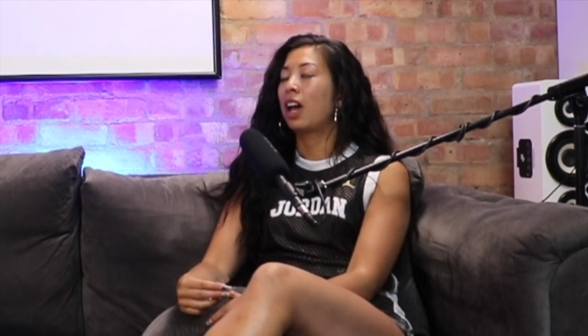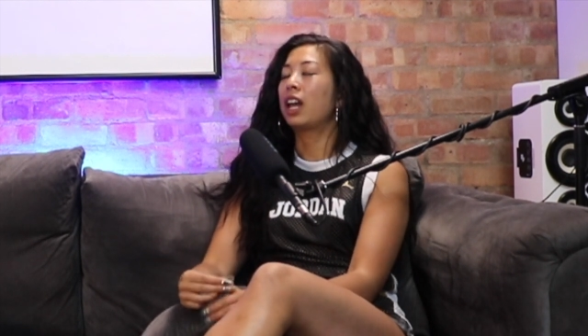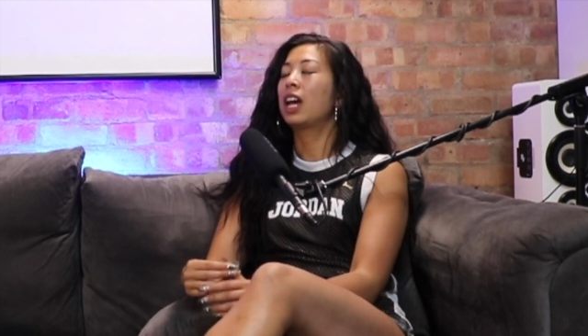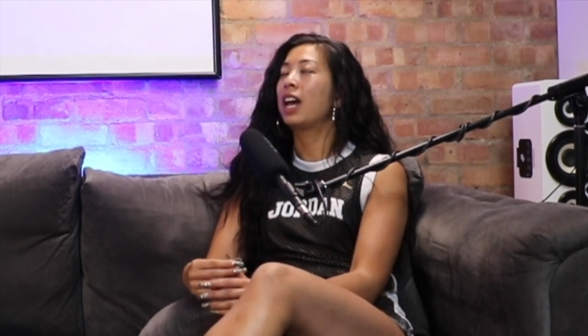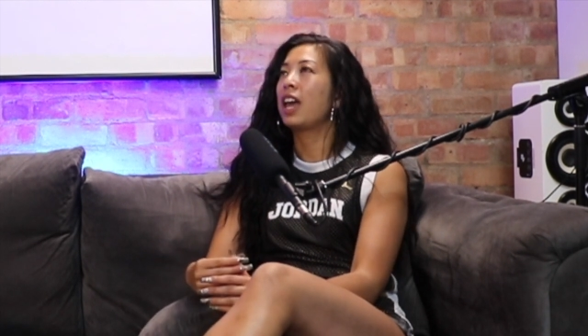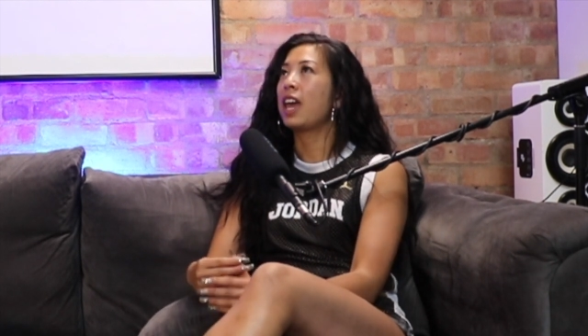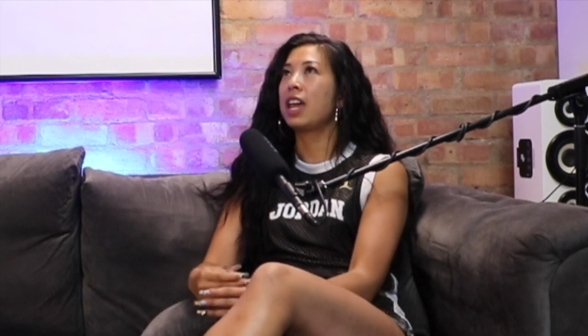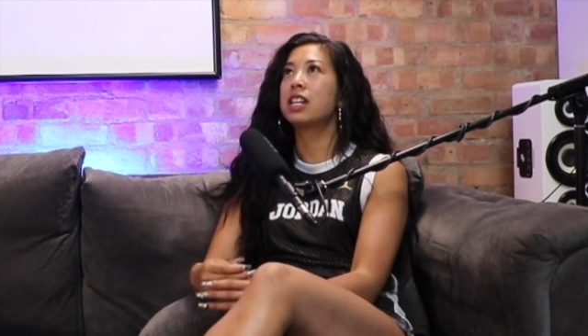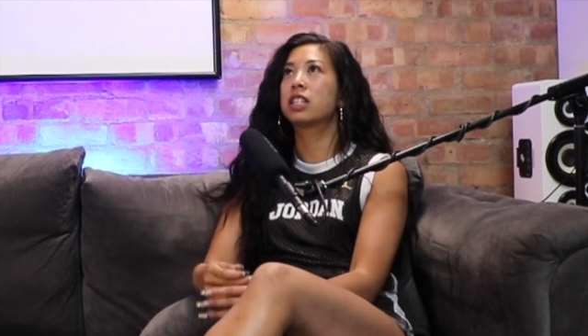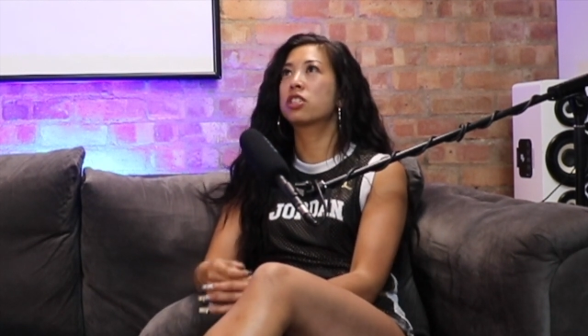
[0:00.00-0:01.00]
And I
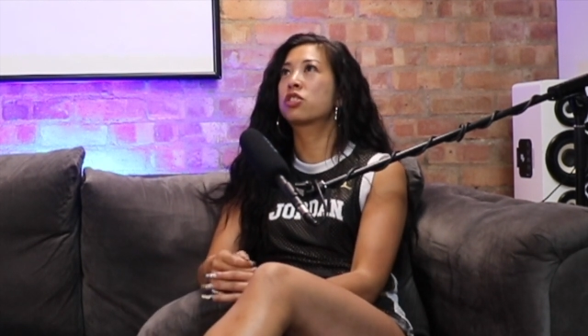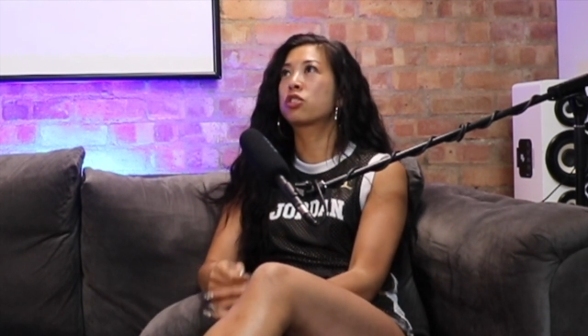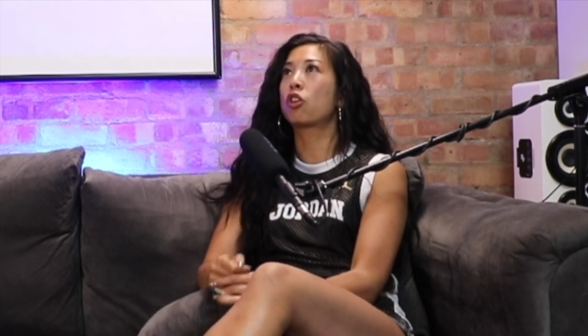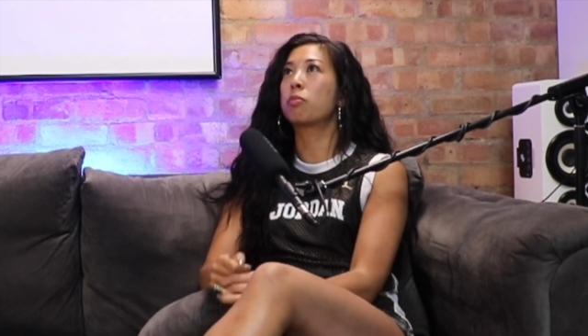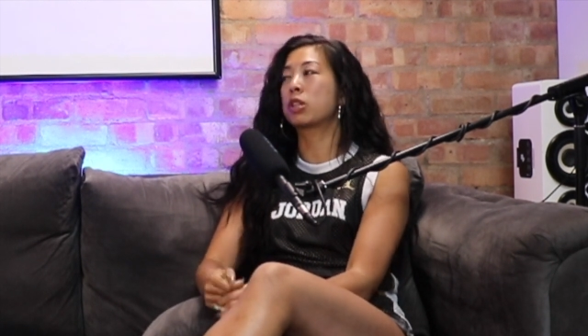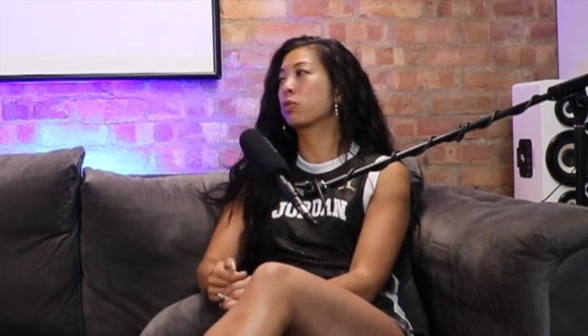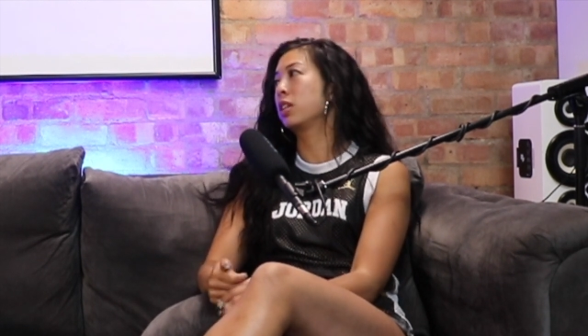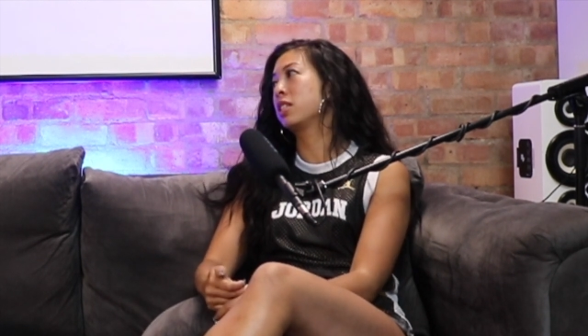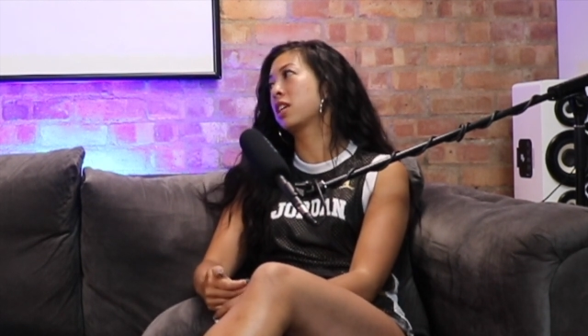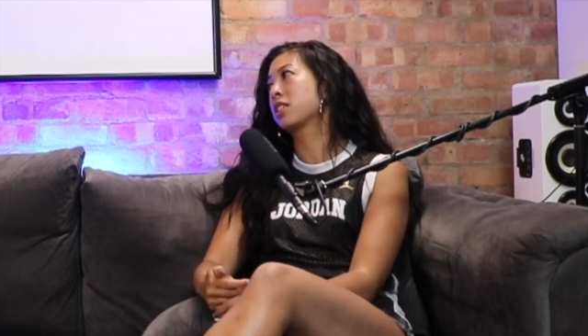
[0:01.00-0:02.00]
hate it so much when
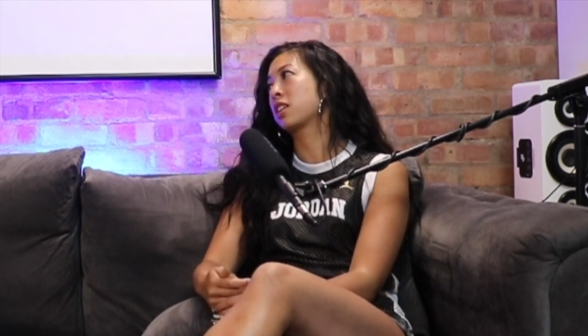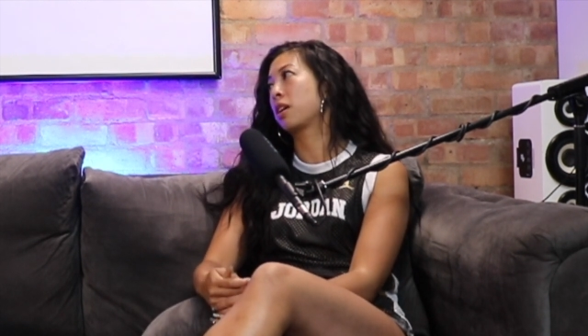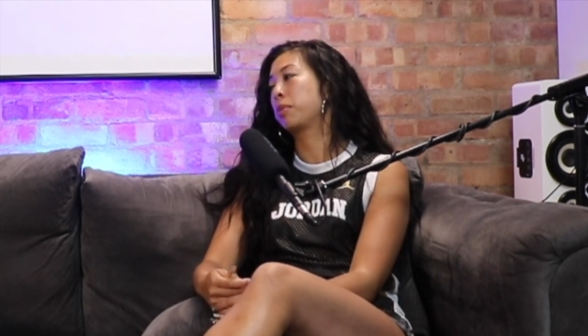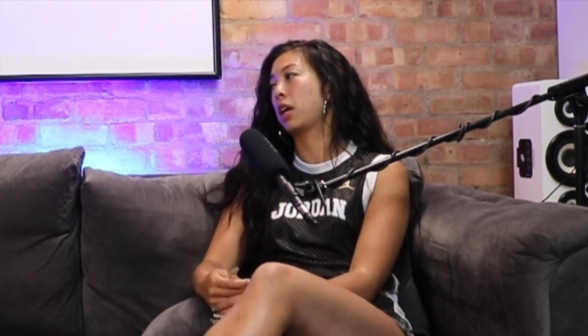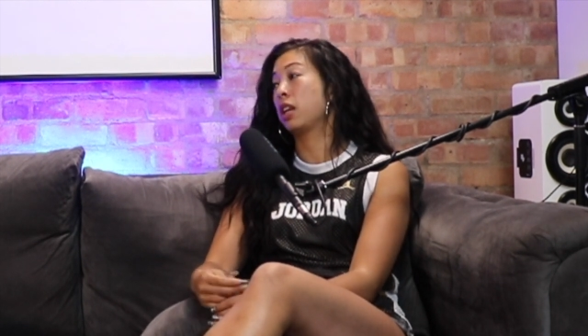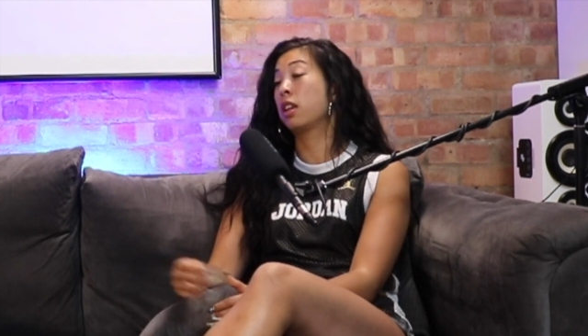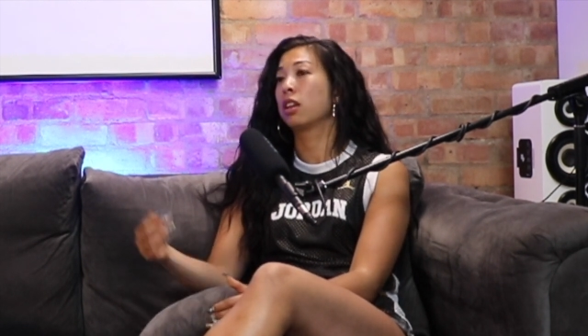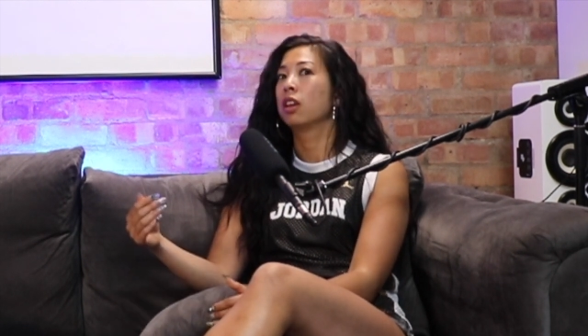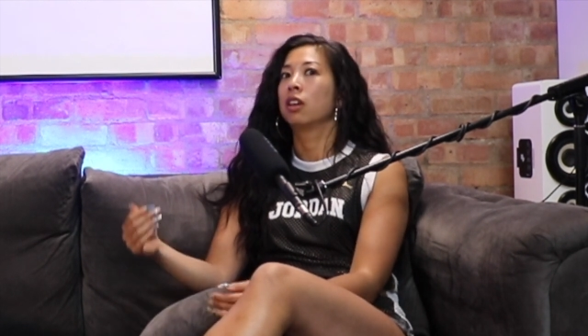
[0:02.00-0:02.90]
he says that. And then